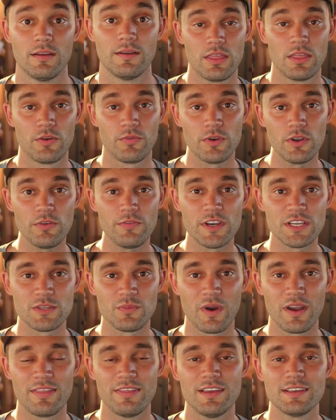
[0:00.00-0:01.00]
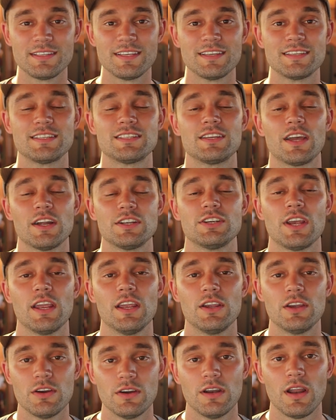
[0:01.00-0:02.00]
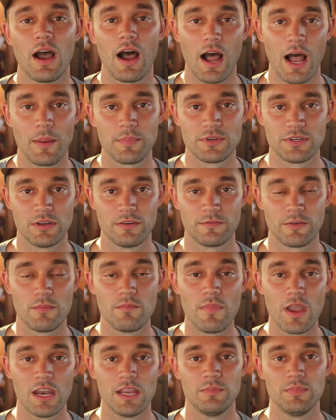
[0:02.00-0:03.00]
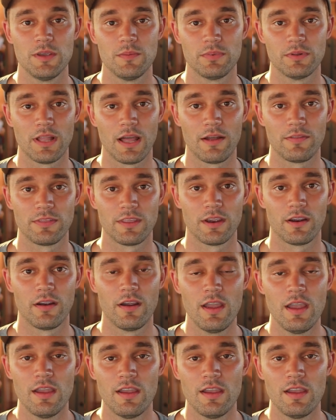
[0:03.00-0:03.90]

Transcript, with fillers: The real reason why this is such a good option for many people out there